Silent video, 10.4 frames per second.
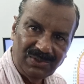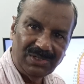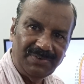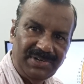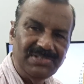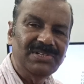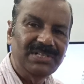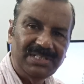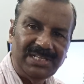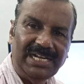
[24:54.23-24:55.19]
Okay, friends.
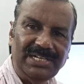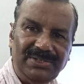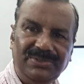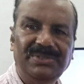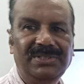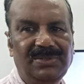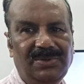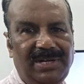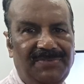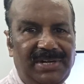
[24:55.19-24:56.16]
Thank you.
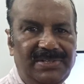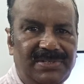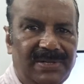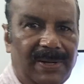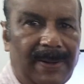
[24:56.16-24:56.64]
Good day, friends.